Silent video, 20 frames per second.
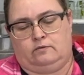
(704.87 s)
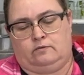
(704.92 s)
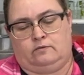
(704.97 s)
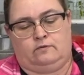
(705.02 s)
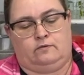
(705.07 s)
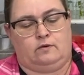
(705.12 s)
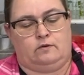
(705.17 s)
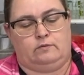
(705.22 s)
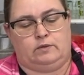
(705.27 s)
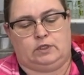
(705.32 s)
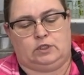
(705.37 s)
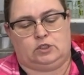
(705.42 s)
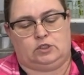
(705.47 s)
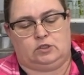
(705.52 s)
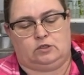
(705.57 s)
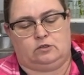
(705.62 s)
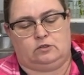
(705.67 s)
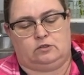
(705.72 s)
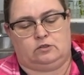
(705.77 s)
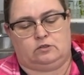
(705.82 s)
foam and
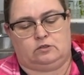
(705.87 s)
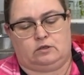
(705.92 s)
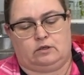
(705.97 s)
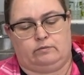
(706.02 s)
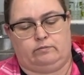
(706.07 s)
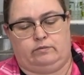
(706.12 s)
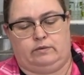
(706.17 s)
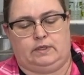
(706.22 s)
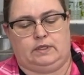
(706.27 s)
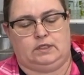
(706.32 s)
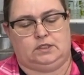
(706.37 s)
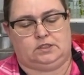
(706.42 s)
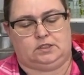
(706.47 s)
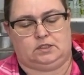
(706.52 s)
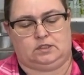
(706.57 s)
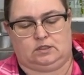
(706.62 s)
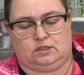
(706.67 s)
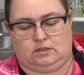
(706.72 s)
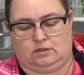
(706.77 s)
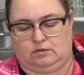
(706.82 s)
sugar scrub
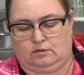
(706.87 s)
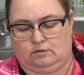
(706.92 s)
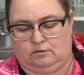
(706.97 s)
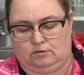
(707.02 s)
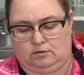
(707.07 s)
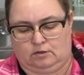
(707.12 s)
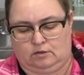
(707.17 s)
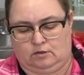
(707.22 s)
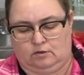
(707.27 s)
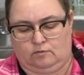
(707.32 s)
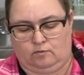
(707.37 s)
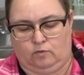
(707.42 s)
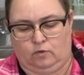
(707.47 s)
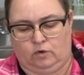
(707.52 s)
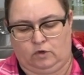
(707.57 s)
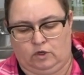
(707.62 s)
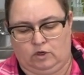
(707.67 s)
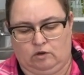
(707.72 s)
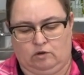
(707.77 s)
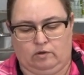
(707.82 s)
base
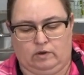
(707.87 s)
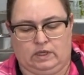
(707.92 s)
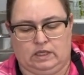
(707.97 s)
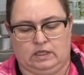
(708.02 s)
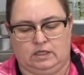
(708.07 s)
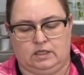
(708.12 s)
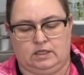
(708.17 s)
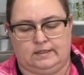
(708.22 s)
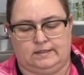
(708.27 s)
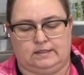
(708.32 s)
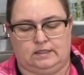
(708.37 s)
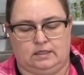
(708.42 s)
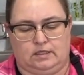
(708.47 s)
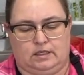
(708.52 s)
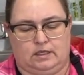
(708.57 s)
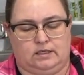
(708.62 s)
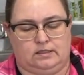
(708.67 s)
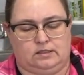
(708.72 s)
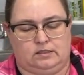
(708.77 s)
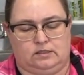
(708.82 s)
going because it
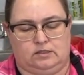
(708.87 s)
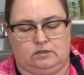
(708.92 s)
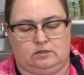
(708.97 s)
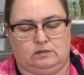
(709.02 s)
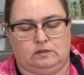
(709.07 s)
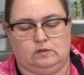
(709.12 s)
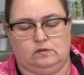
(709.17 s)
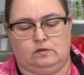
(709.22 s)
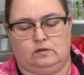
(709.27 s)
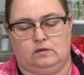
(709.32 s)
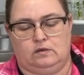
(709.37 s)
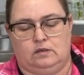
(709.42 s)
has to